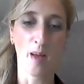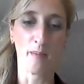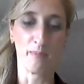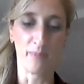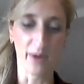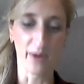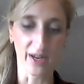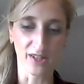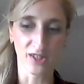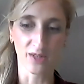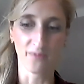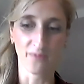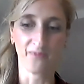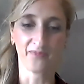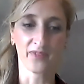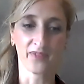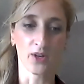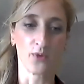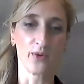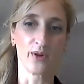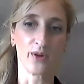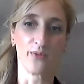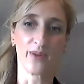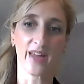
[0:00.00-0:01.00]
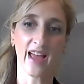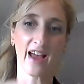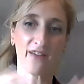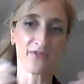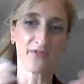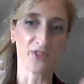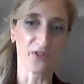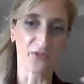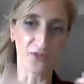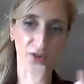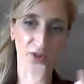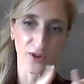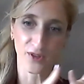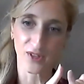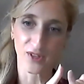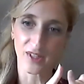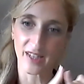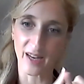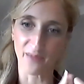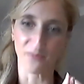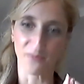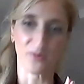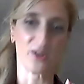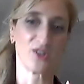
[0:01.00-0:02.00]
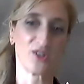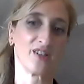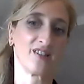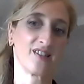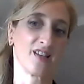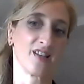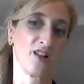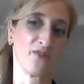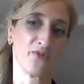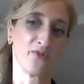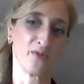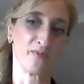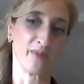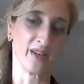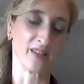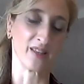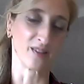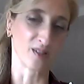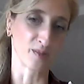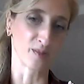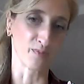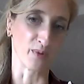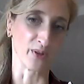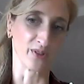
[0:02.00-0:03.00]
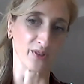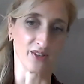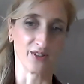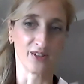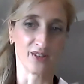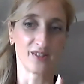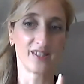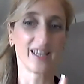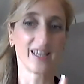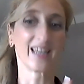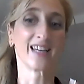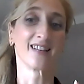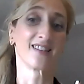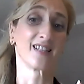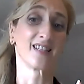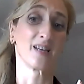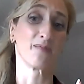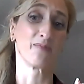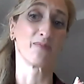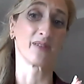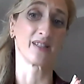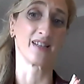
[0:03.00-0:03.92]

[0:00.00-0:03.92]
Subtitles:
But we have the first step, which is Salford being the sponsor. The second step is